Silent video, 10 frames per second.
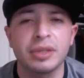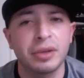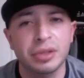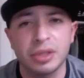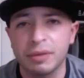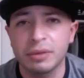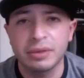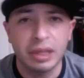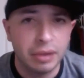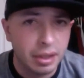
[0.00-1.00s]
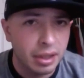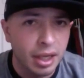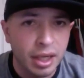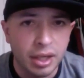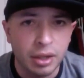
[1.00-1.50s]
how it shuffles, how it,
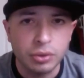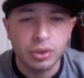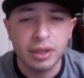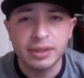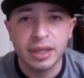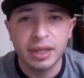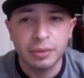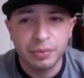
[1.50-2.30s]
you know, draws out.